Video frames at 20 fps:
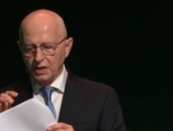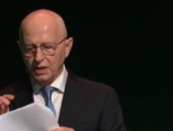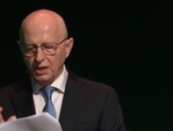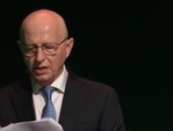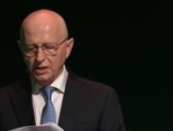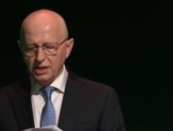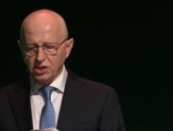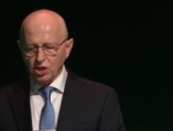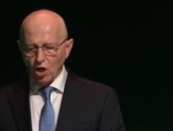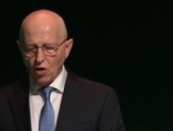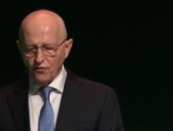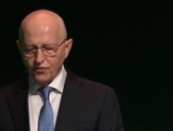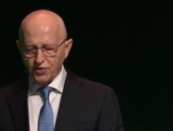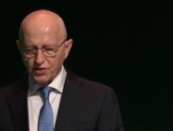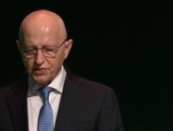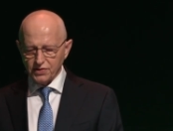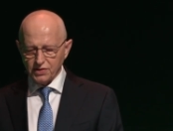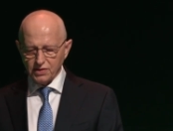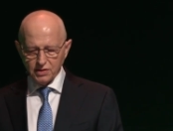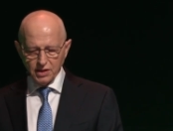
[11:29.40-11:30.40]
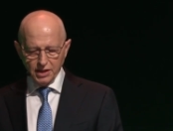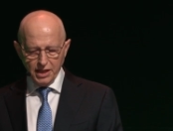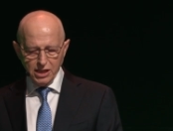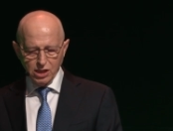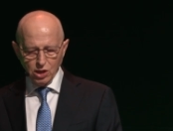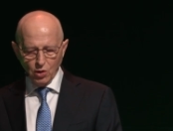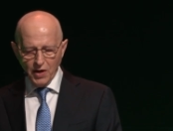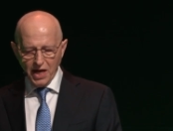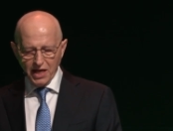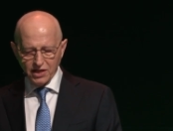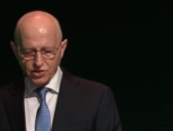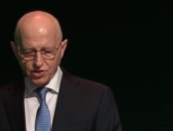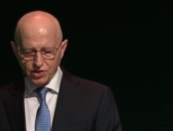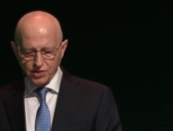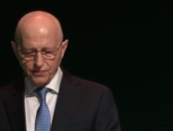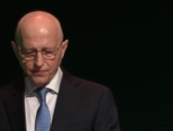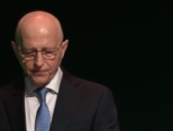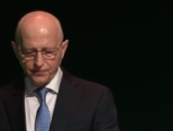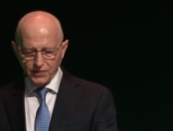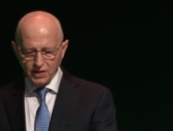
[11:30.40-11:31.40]
This conference, the NATO Edge,
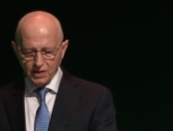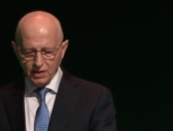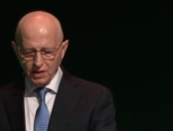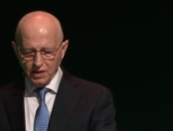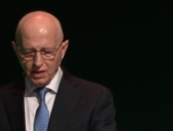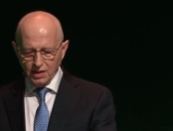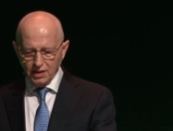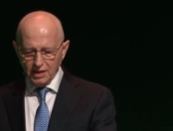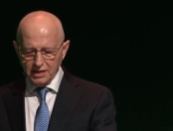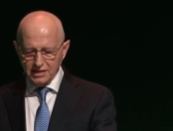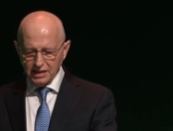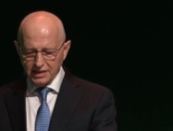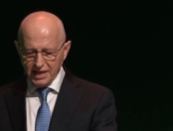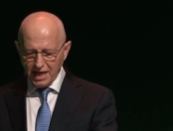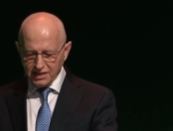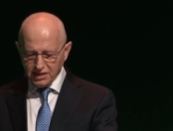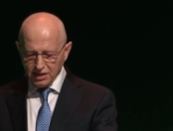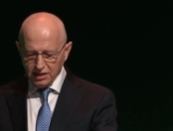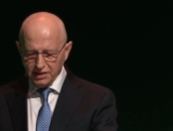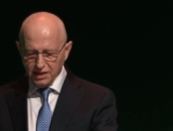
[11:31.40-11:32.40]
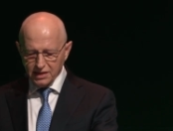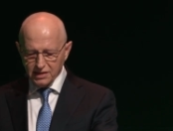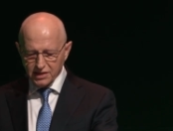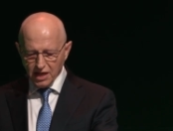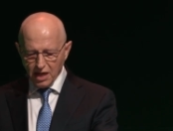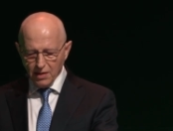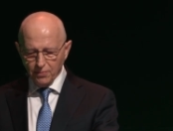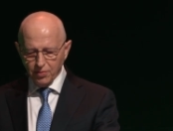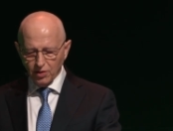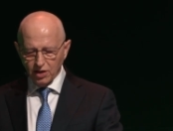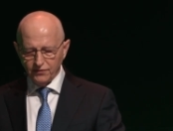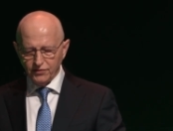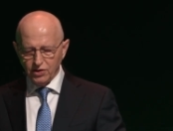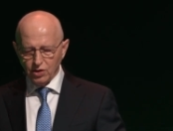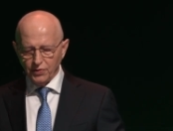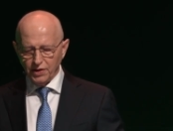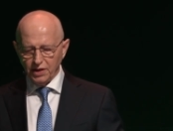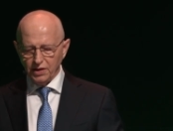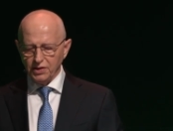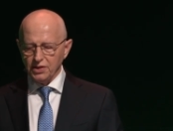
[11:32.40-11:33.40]
is an excellent example of
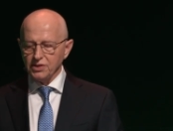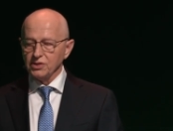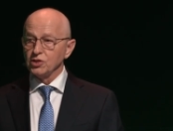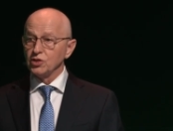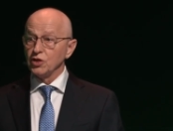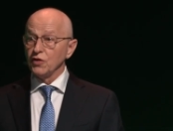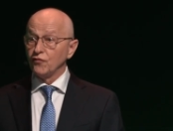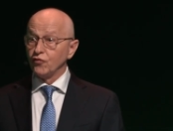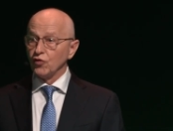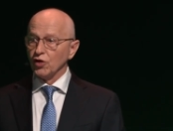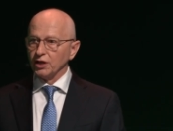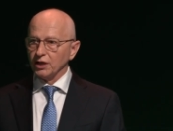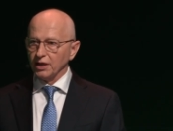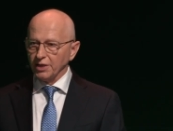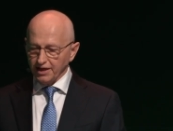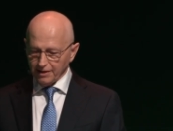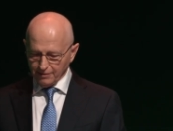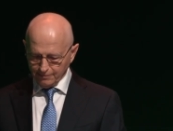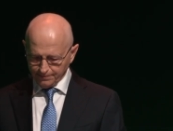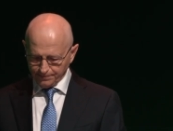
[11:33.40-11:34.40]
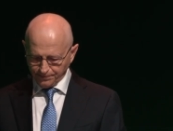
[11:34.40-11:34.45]
doing this differently.